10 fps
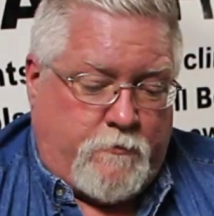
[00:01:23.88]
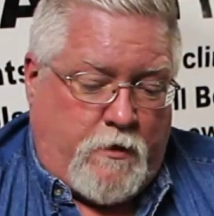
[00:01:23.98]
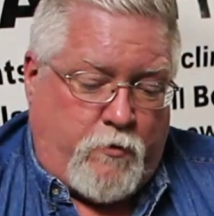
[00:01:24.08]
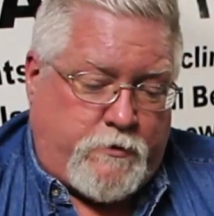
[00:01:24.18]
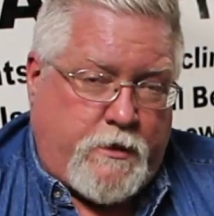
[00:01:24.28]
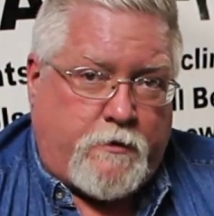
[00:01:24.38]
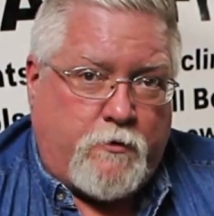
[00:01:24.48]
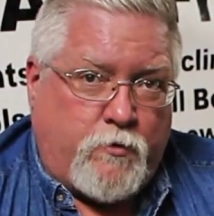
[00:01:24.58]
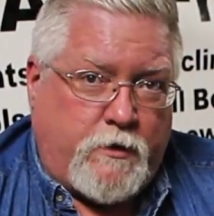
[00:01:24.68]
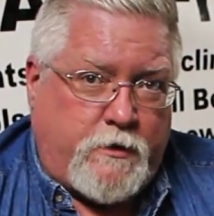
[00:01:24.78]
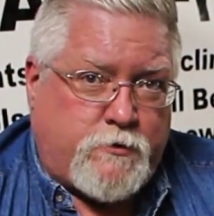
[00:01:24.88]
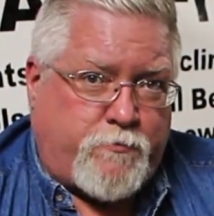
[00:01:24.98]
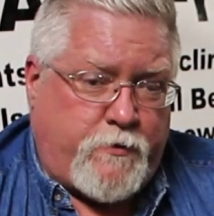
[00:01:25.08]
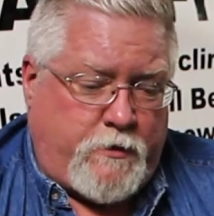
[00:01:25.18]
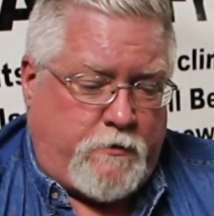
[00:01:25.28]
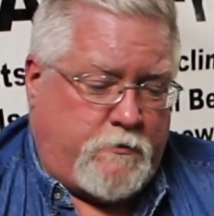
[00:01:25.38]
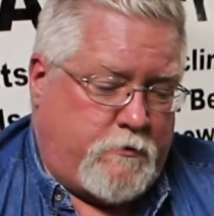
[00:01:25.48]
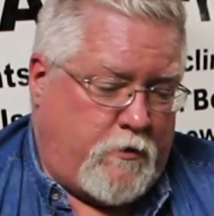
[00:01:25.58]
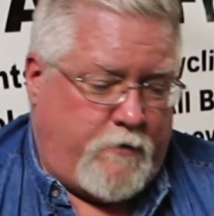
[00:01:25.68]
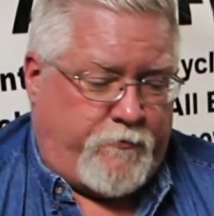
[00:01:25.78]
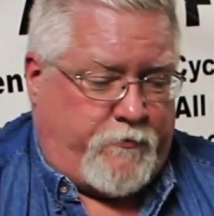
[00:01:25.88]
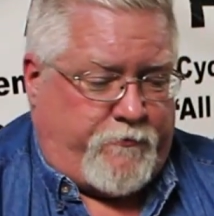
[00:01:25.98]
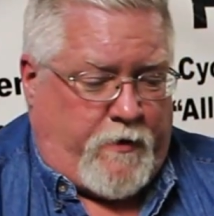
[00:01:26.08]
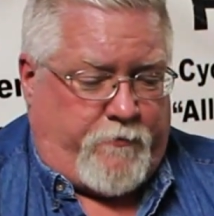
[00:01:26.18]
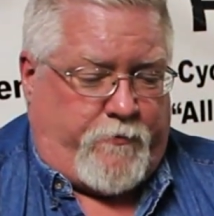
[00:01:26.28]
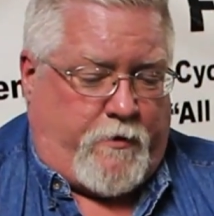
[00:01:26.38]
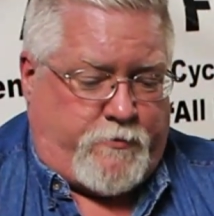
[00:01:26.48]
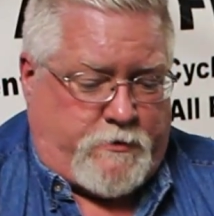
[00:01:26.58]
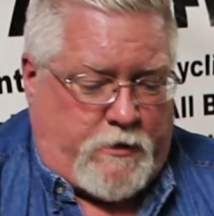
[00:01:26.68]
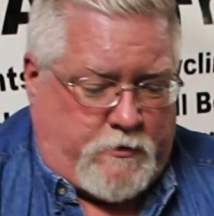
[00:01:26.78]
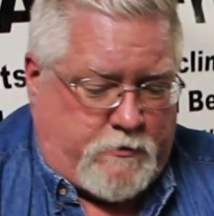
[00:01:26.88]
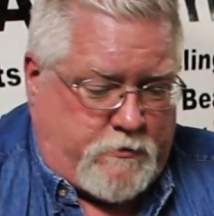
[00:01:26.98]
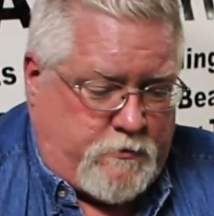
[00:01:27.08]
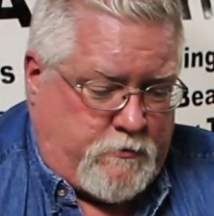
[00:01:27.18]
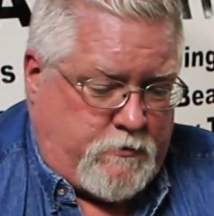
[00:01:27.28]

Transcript: Now we take the release pin off of the 556,